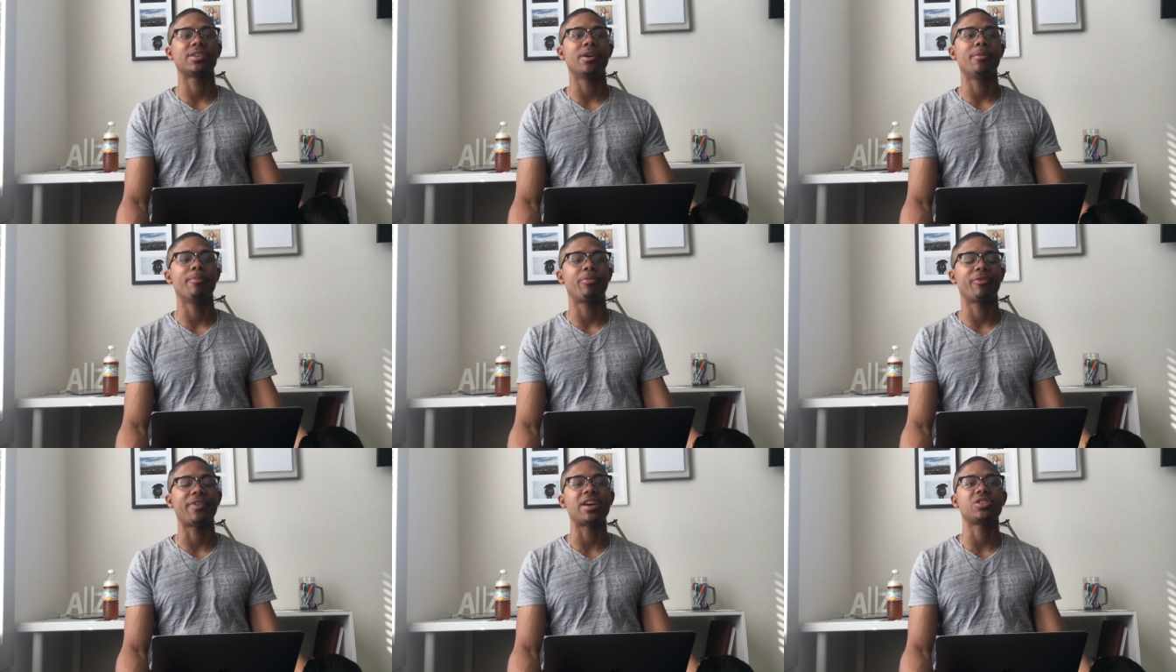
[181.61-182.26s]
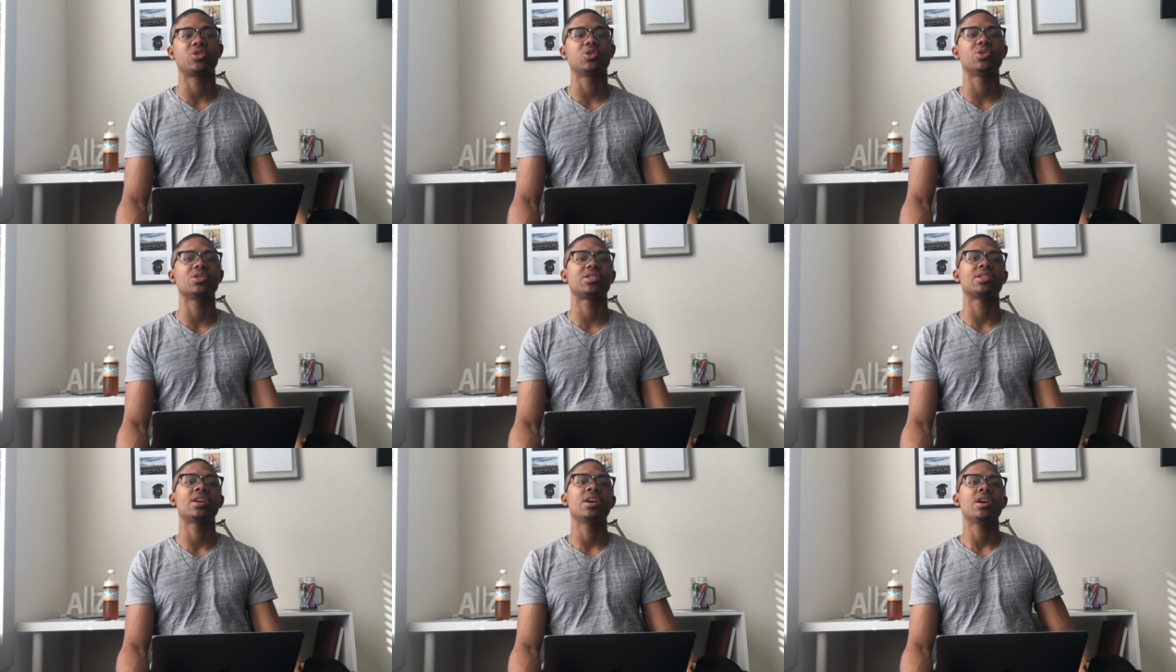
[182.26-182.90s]
some
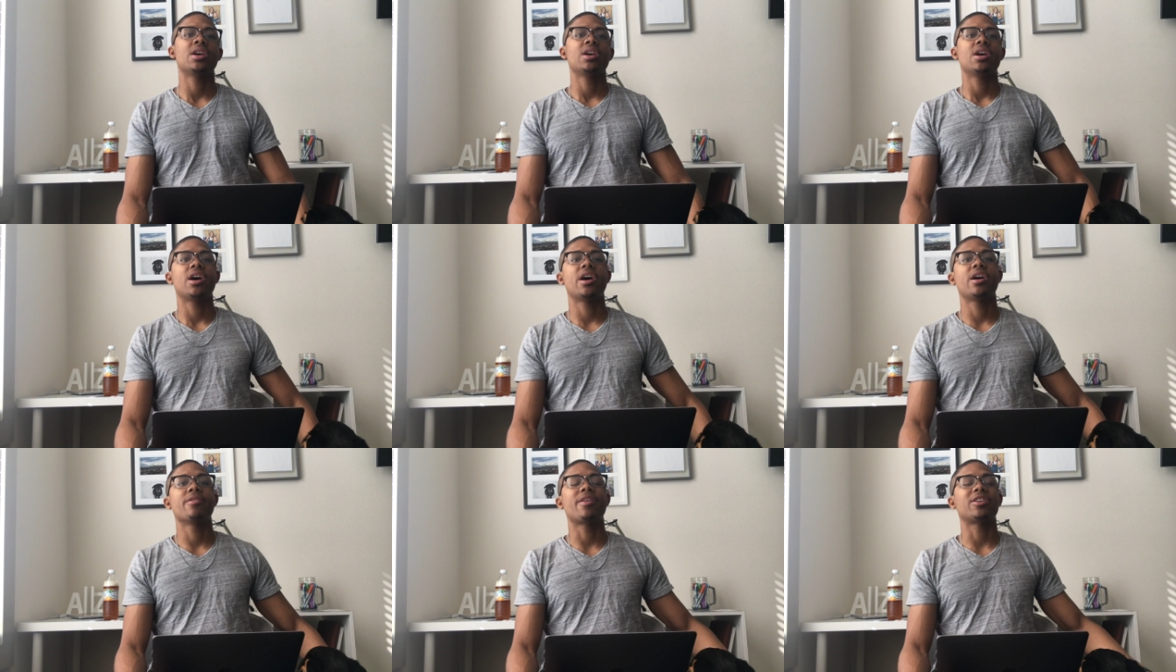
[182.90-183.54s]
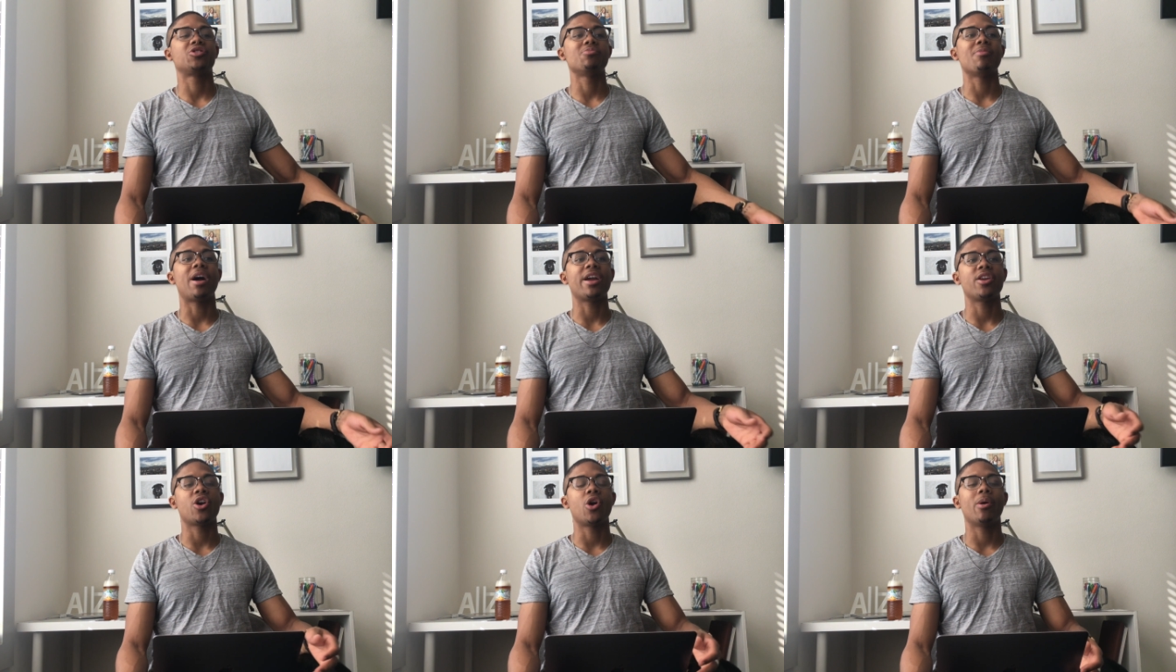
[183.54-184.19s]
professors that you
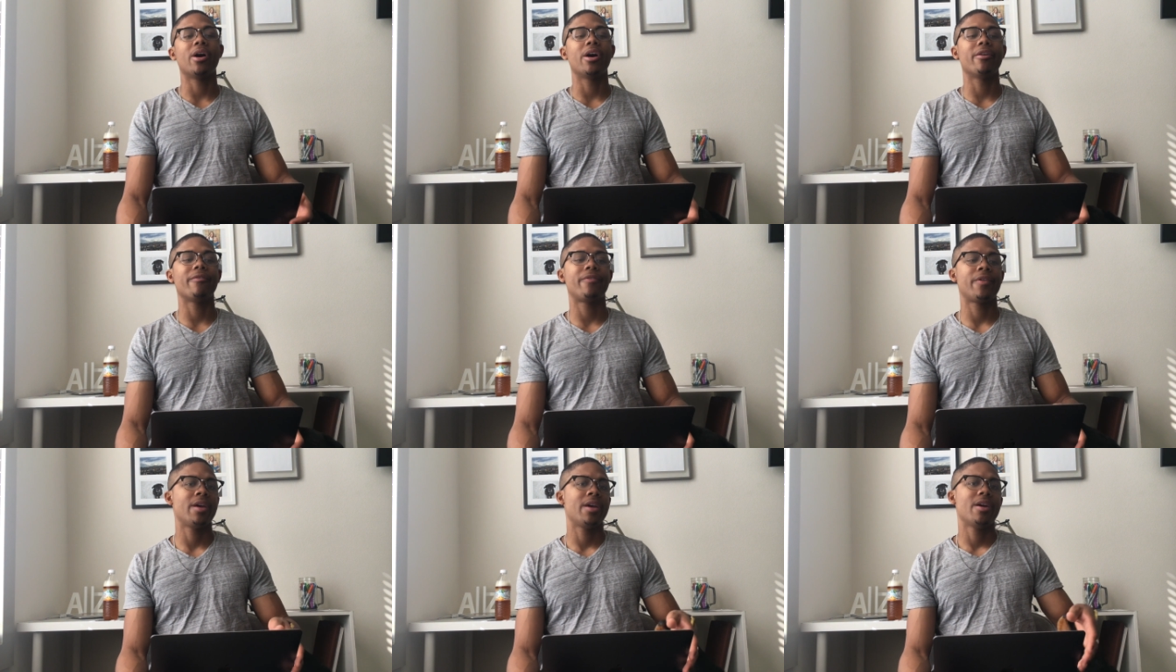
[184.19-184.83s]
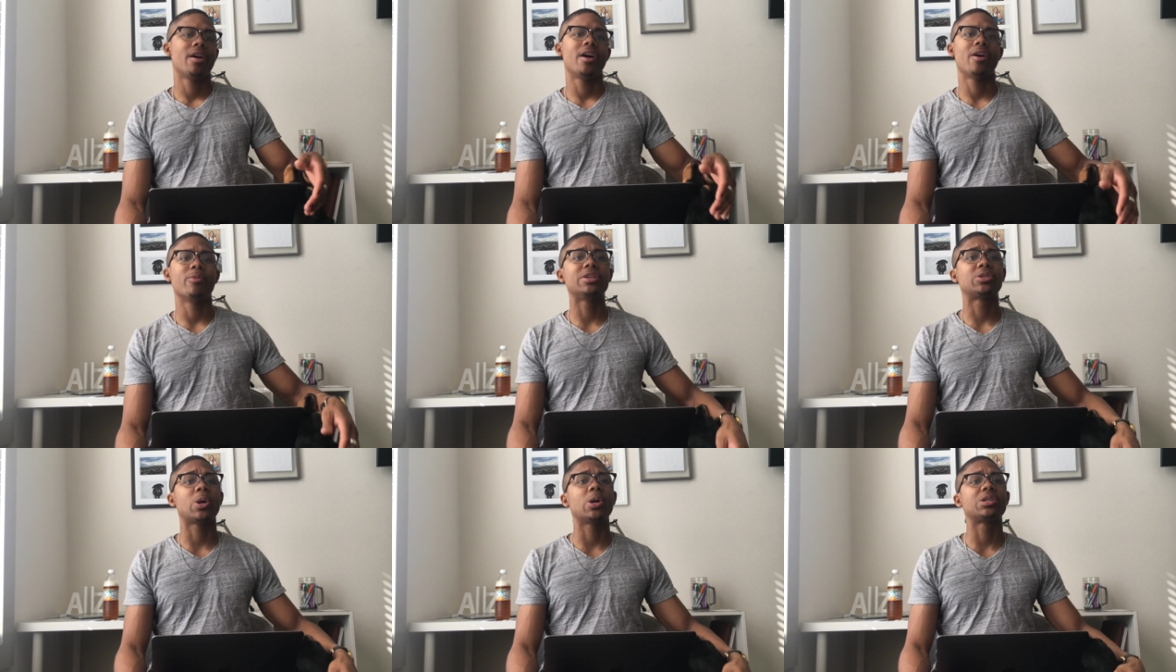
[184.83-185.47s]
might know of.
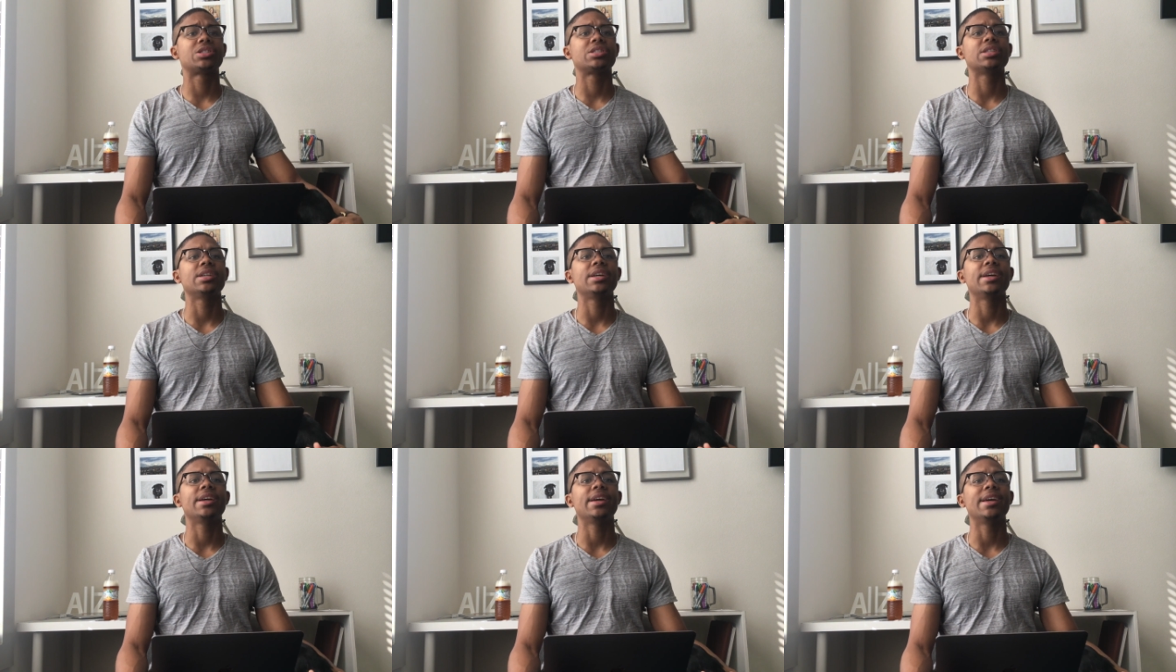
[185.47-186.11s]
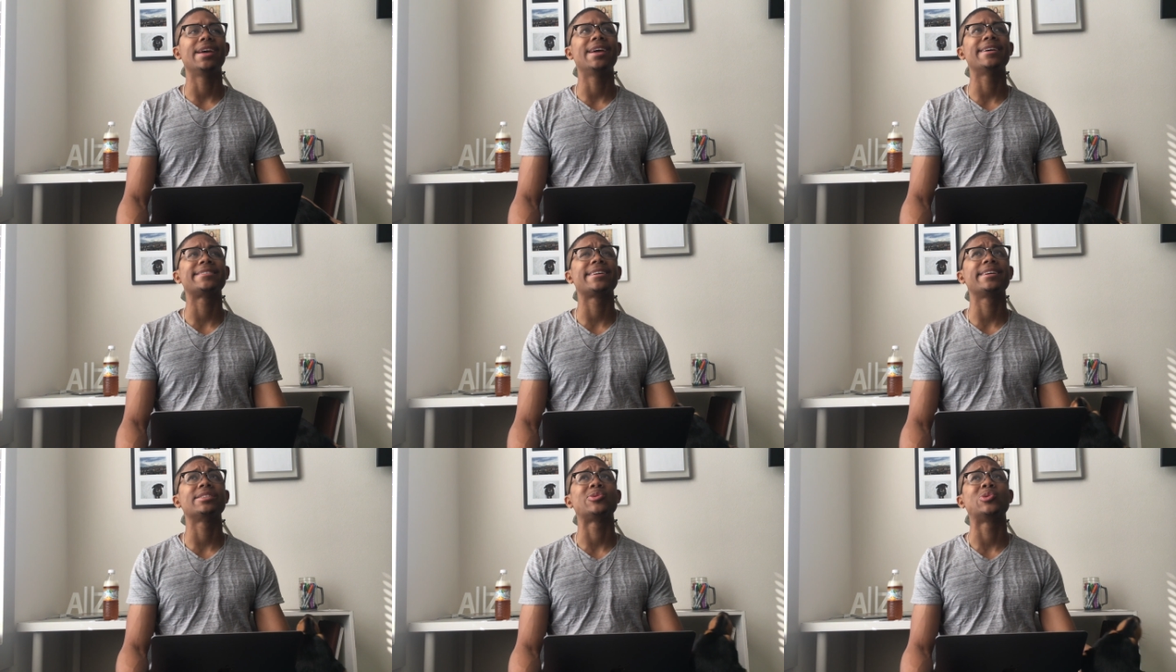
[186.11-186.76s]
Research
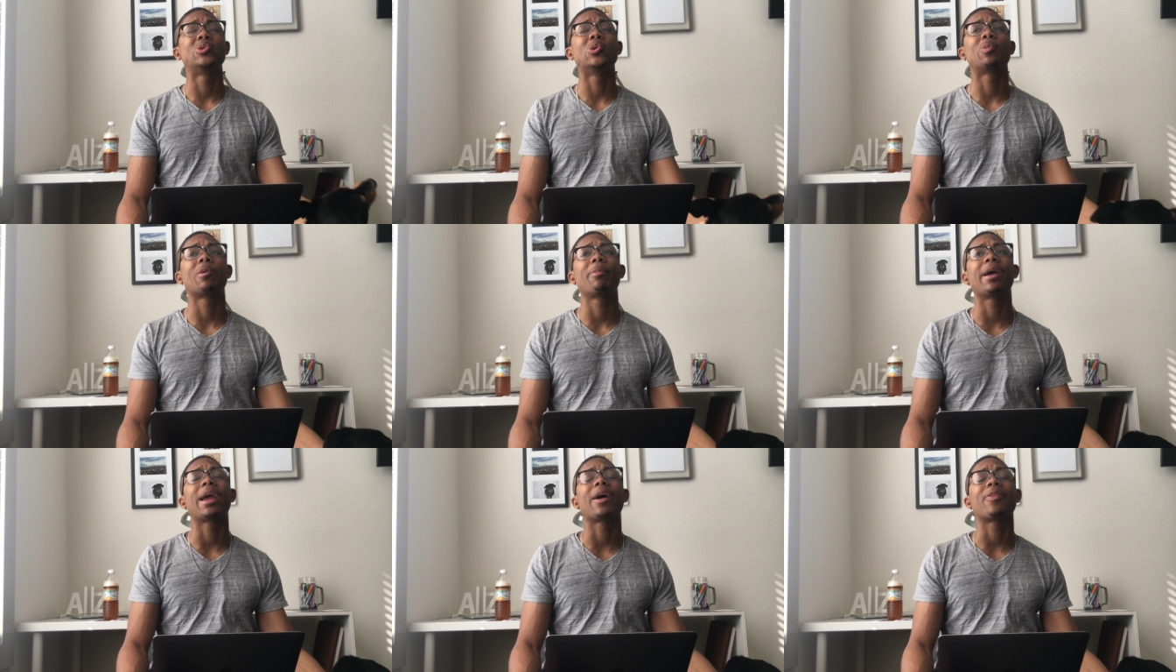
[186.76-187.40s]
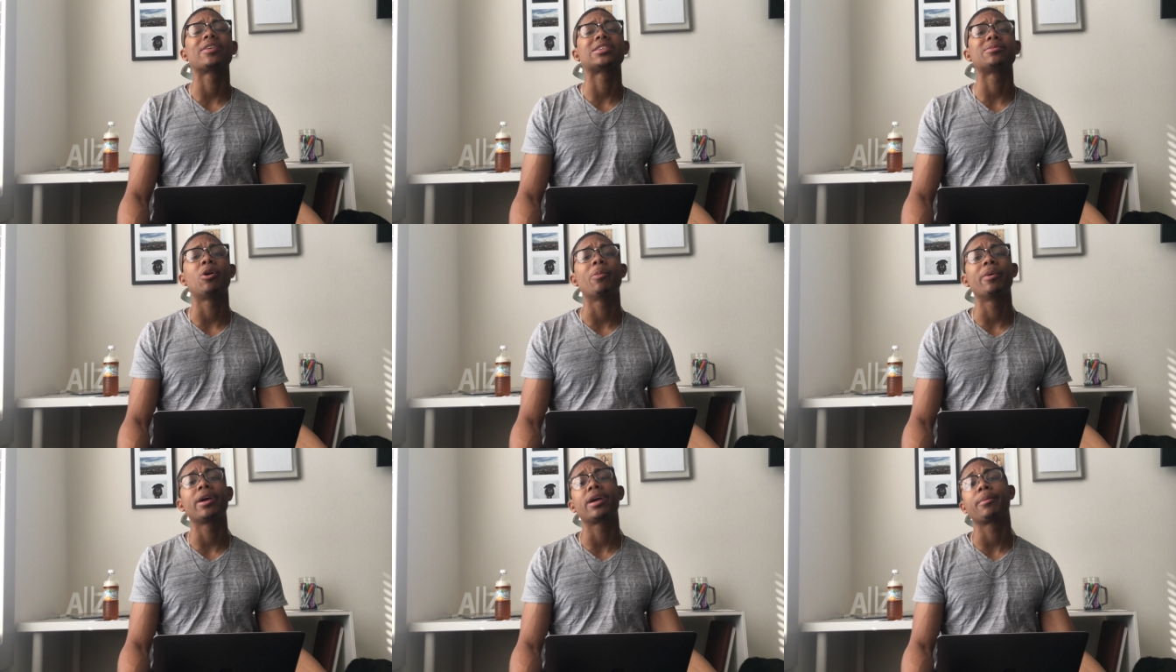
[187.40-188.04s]
isn't super big at this
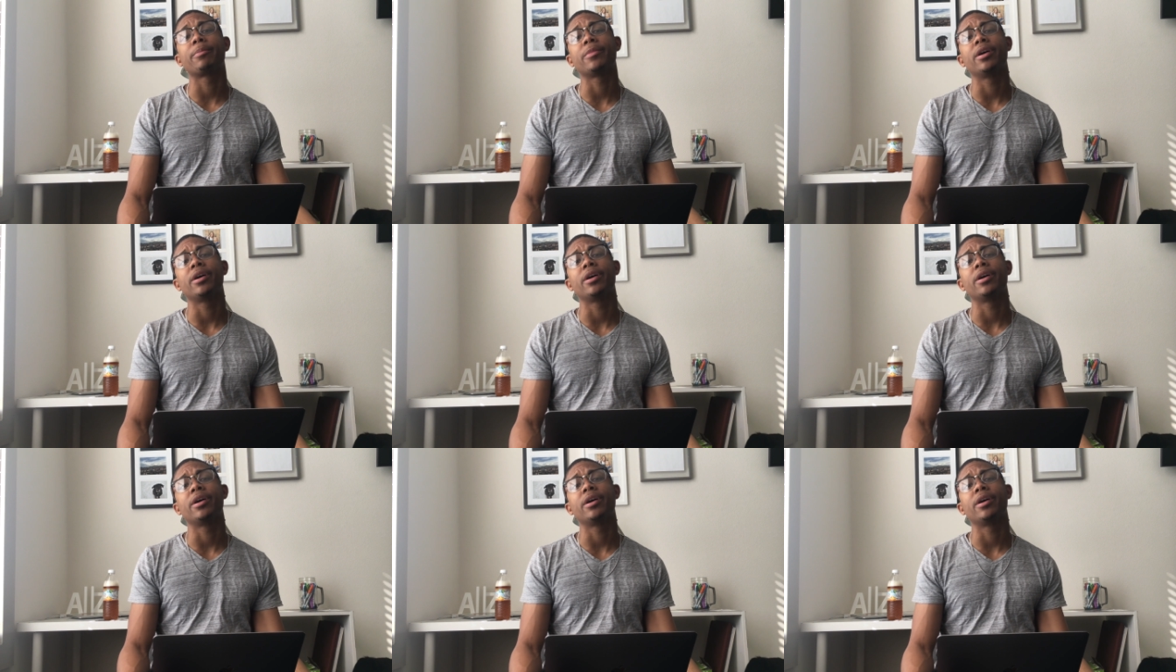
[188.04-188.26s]
moment.